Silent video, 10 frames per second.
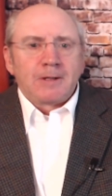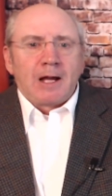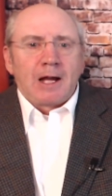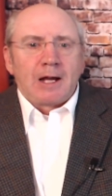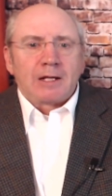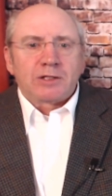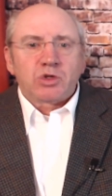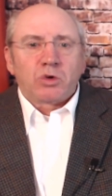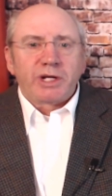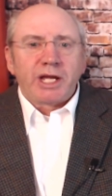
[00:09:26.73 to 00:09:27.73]
uh,
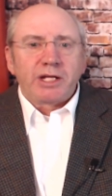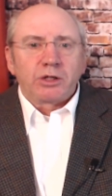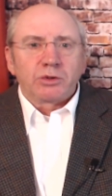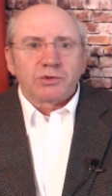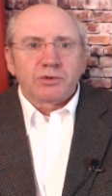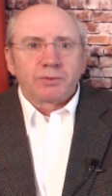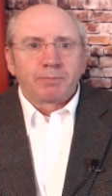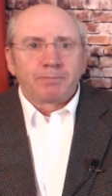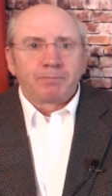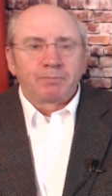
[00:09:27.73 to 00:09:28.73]
tornadoes
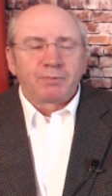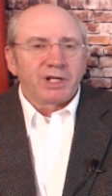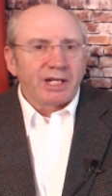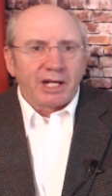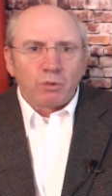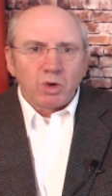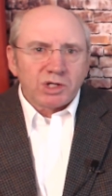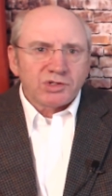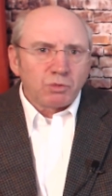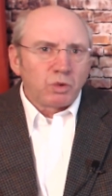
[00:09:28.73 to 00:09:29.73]
that are getting
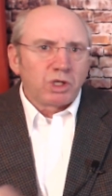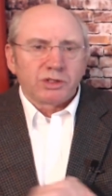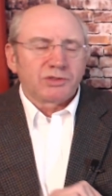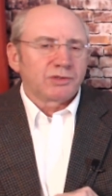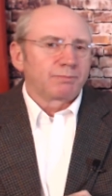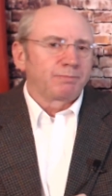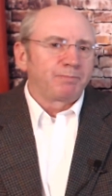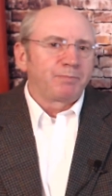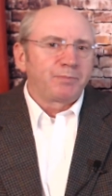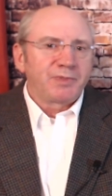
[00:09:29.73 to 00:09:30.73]
worse and worse
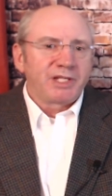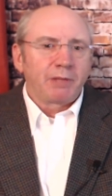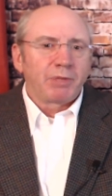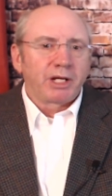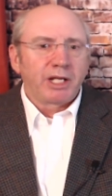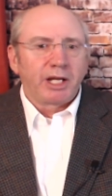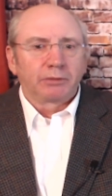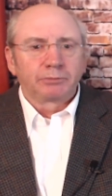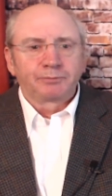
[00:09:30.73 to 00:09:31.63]
year by year.